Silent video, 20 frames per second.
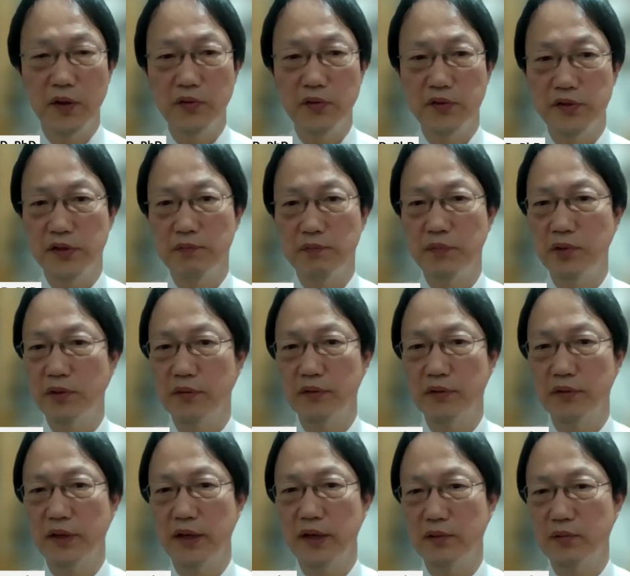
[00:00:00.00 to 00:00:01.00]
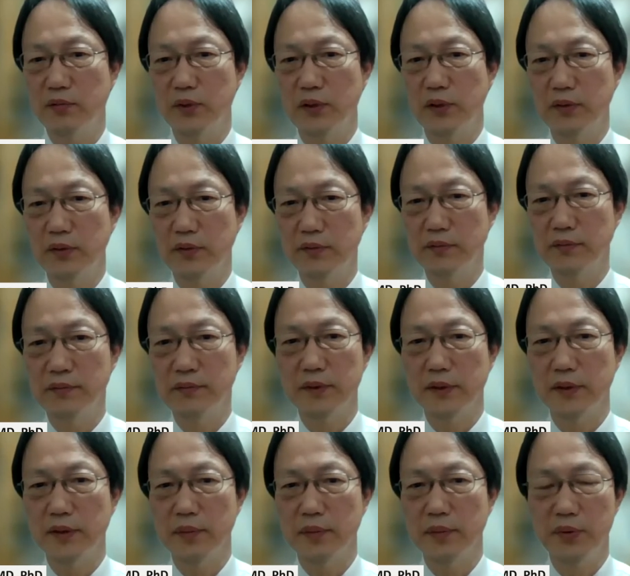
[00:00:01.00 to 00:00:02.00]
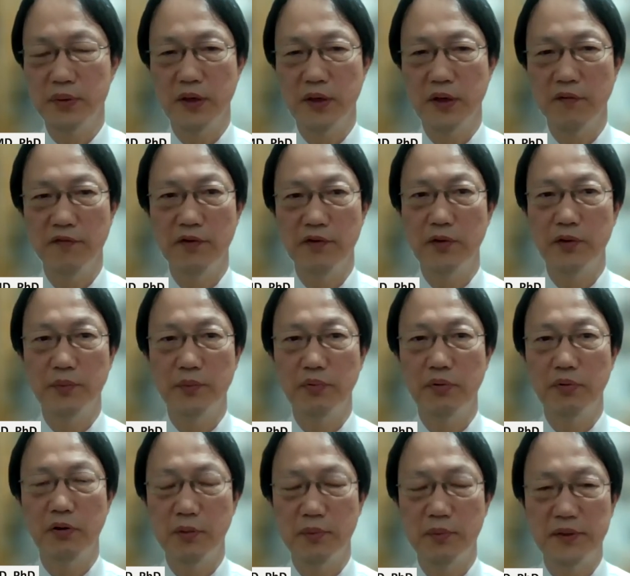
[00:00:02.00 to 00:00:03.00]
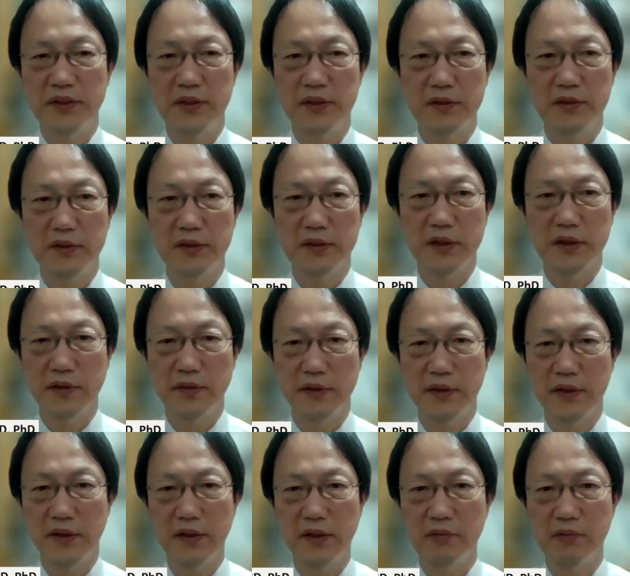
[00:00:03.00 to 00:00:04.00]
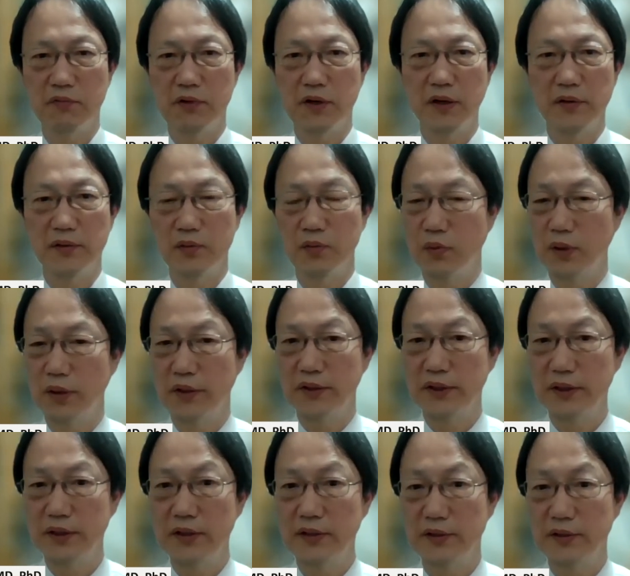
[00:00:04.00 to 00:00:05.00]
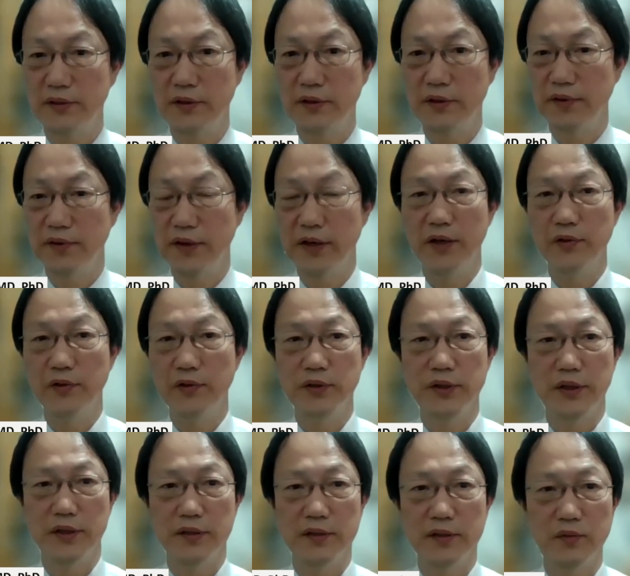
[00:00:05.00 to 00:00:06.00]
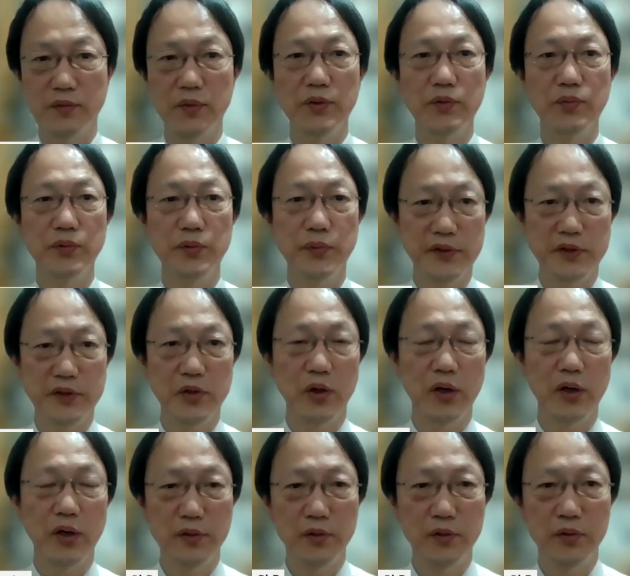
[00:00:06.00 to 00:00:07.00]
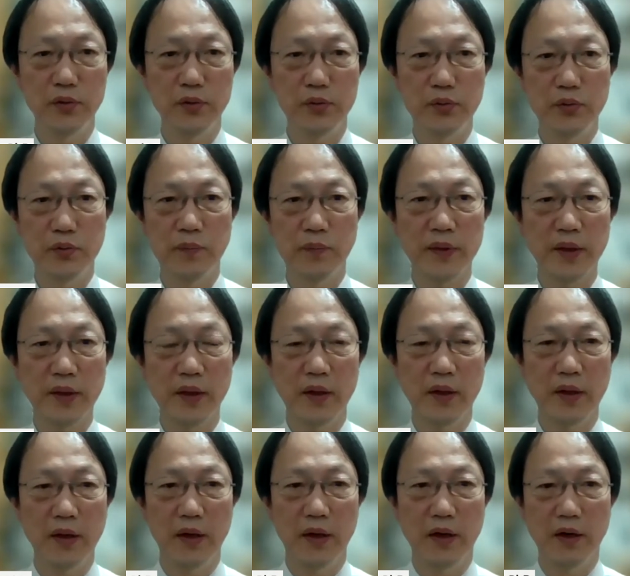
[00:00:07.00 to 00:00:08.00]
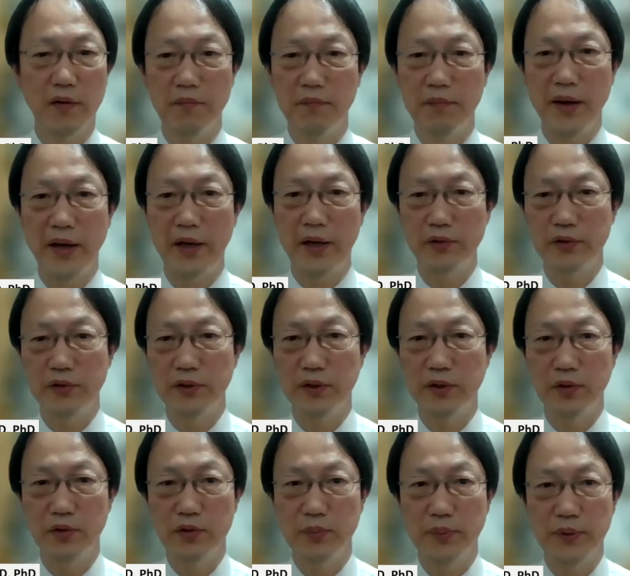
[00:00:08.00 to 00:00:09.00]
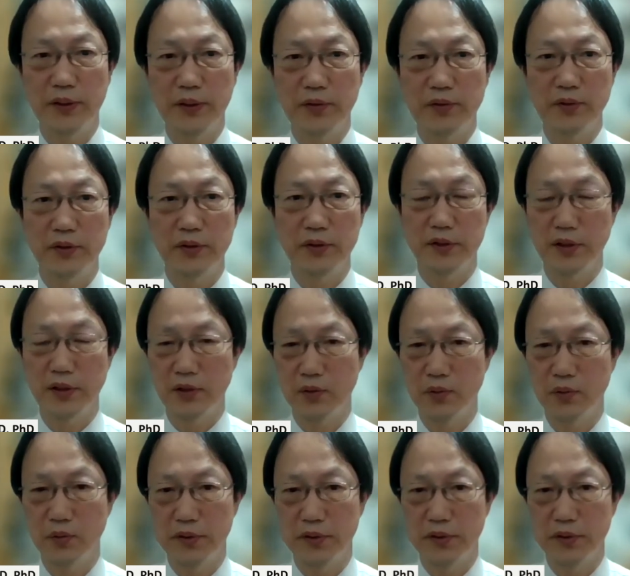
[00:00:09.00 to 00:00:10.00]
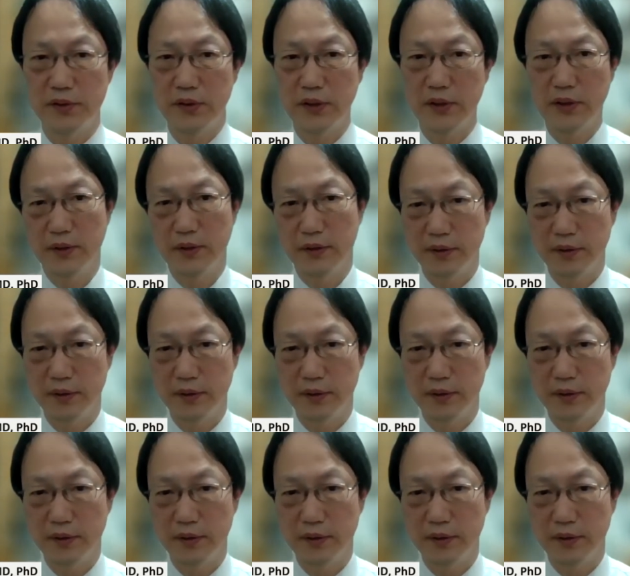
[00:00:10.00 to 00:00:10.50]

Those symptoms that will become very prominent around 1 year of age, and we will try to manage those patients with